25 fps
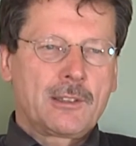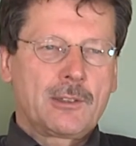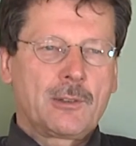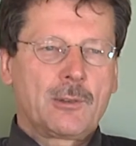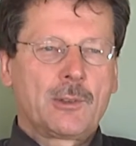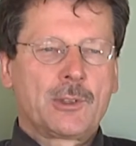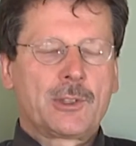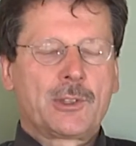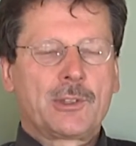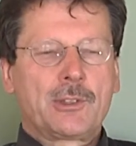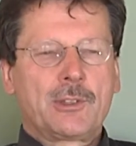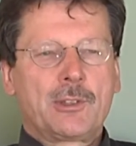
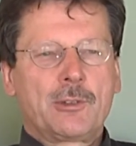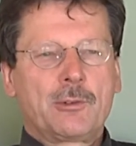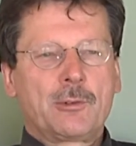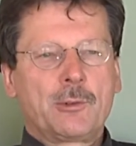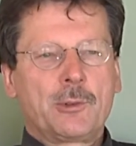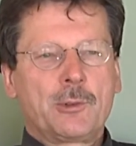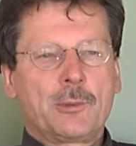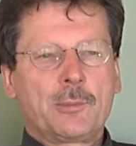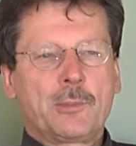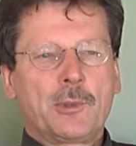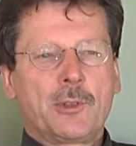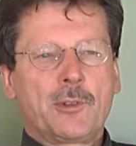also the
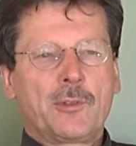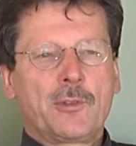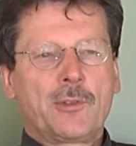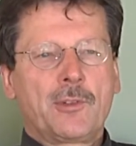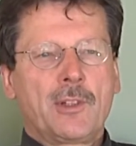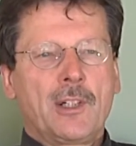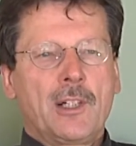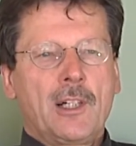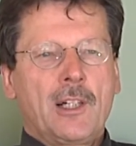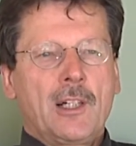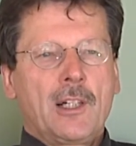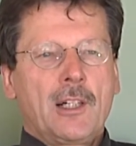group of
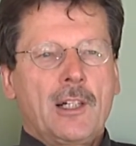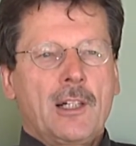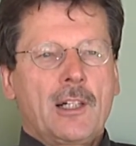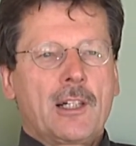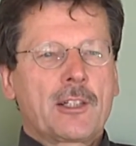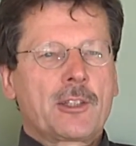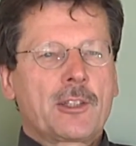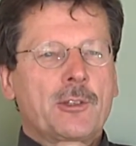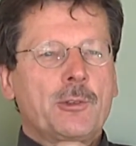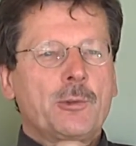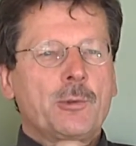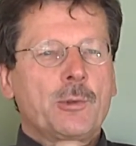
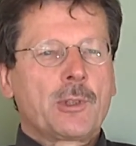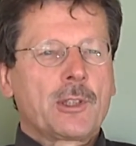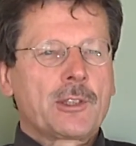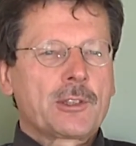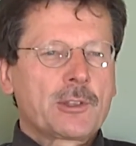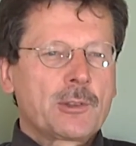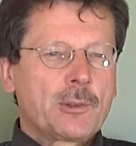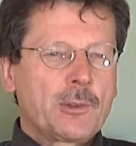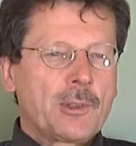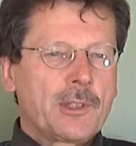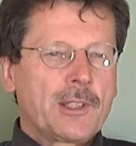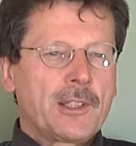Arturo
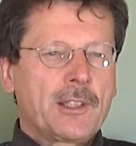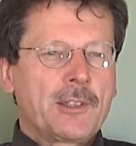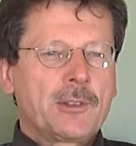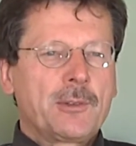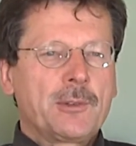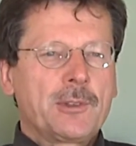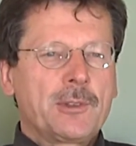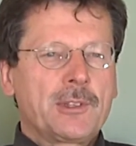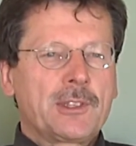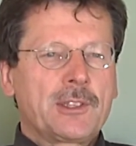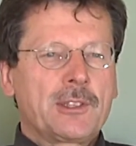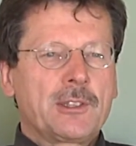Ascora,
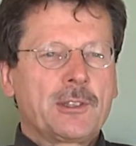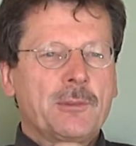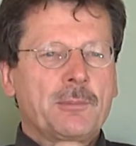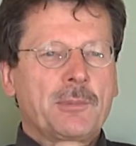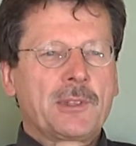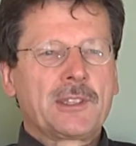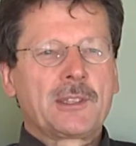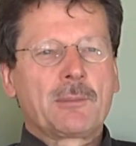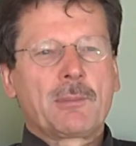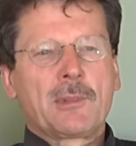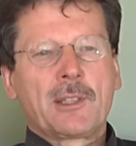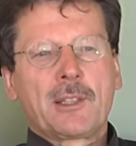who is the
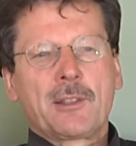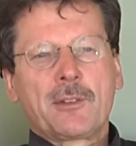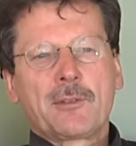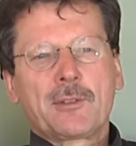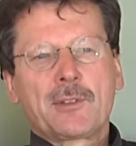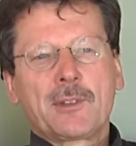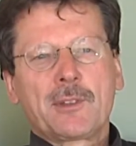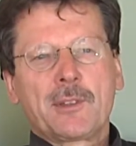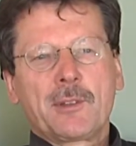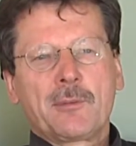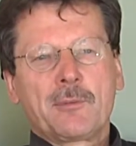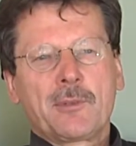principal
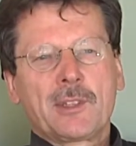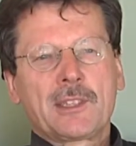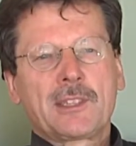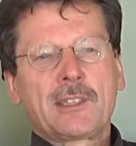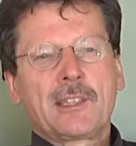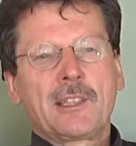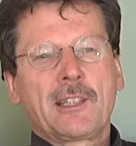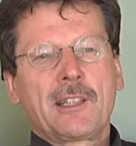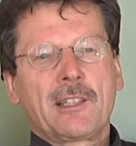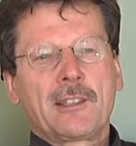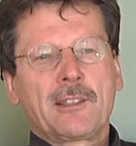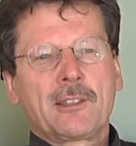
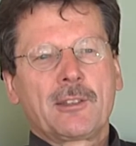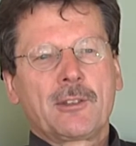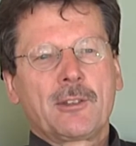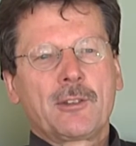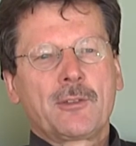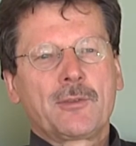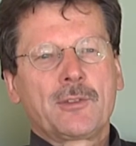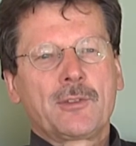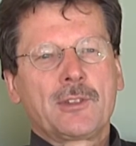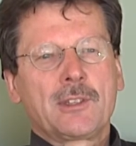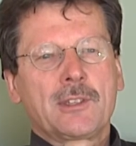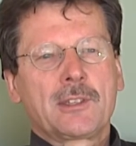investigator
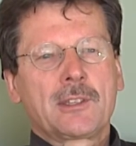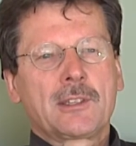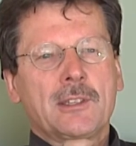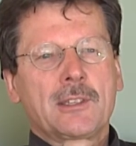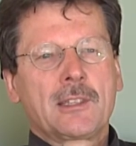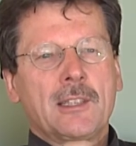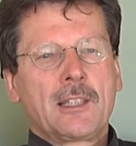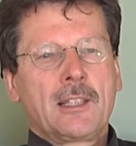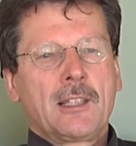of this